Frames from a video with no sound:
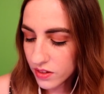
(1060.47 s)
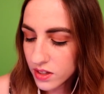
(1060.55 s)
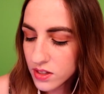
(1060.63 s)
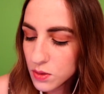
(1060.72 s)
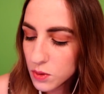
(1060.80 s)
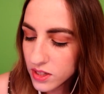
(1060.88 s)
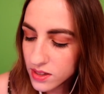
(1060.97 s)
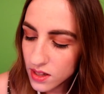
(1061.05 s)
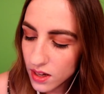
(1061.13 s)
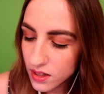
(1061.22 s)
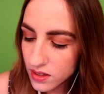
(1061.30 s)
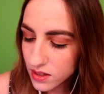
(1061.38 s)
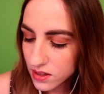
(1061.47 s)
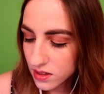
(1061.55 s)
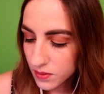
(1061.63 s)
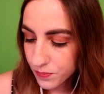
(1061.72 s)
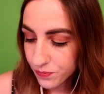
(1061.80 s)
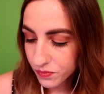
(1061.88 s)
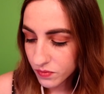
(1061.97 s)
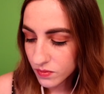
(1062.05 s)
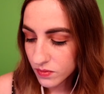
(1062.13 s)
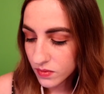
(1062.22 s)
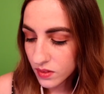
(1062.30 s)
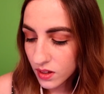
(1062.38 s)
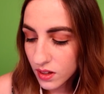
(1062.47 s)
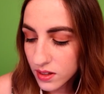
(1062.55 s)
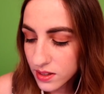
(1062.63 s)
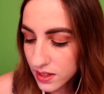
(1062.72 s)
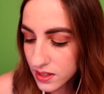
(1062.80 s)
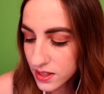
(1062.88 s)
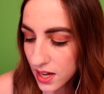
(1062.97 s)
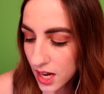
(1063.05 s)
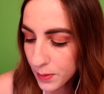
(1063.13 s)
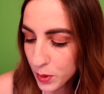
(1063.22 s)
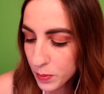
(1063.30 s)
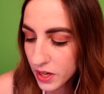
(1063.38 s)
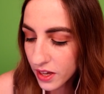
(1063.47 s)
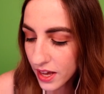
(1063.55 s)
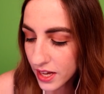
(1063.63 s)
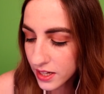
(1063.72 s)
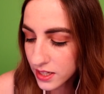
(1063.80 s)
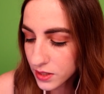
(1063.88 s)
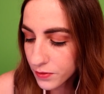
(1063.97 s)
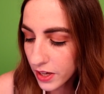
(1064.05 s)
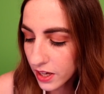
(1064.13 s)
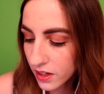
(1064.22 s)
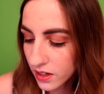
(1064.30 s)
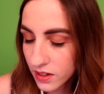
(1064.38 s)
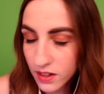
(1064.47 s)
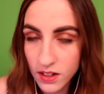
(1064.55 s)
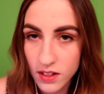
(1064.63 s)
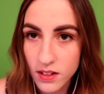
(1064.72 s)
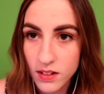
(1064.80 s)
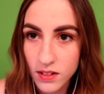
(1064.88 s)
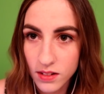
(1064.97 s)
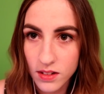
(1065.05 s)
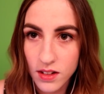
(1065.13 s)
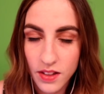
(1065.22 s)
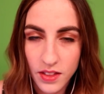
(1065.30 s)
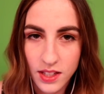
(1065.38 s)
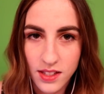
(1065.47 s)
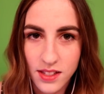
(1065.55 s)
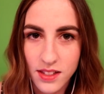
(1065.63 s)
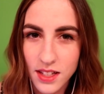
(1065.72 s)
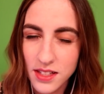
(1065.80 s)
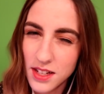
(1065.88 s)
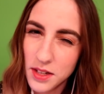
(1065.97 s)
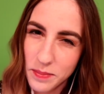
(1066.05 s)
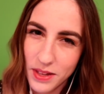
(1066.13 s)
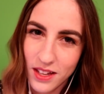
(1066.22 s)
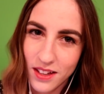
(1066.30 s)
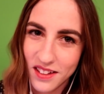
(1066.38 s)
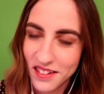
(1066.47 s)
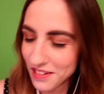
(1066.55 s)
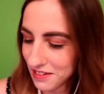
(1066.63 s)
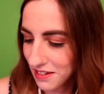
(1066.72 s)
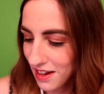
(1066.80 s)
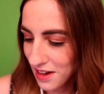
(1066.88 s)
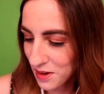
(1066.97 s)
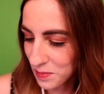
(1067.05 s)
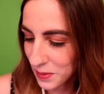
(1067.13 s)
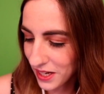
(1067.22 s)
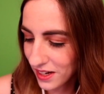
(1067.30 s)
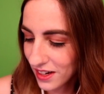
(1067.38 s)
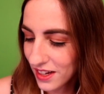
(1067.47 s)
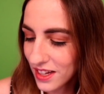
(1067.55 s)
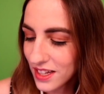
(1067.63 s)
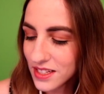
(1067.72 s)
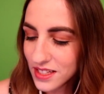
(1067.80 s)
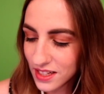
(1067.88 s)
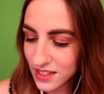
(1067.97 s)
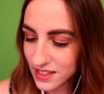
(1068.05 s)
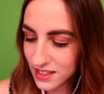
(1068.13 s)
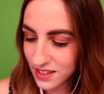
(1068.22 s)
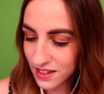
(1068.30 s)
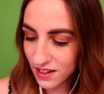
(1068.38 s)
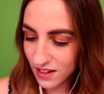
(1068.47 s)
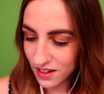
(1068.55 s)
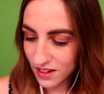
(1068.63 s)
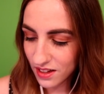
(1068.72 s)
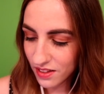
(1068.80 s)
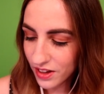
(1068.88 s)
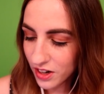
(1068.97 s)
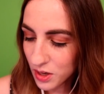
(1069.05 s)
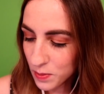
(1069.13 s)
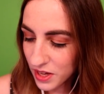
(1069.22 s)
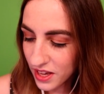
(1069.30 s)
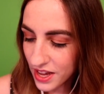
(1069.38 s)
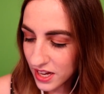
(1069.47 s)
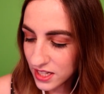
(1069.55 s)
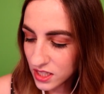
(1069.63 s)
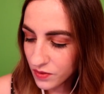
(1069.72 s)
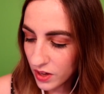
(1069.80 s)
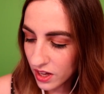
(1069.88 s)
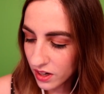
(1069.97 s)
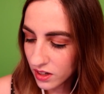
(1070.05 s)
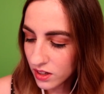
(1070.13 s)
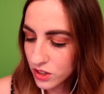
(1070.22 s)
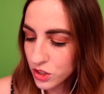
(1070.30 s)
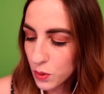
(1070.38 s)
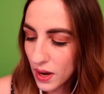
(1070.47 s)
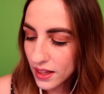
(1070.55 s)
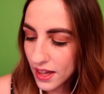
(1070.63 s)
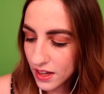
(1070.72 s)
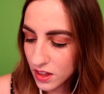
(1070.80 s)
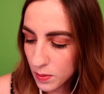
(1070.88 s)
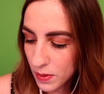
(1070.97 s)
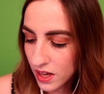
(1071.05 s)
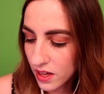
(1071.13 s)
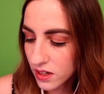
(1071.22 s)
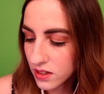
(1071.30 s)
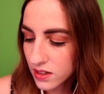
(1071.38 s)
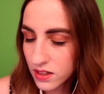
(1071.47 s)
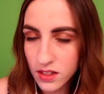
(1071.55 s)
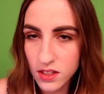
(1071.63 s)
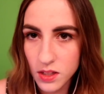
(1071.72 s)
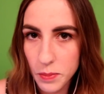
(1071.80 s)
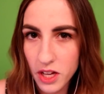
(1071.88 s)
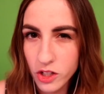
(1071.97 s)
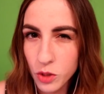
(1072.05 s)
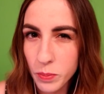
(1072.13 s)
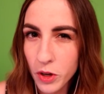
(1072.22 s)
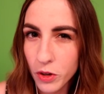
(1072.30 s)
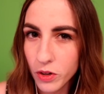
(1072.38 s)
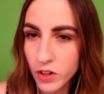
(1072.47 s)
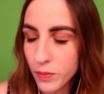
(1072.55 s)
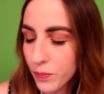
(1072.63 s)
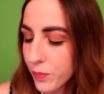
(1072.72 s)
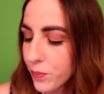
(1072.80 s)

This one says, since I'm a big 80s fan, and that's not me, but since they're a big 80s fan, do I like the band Depeche Mode?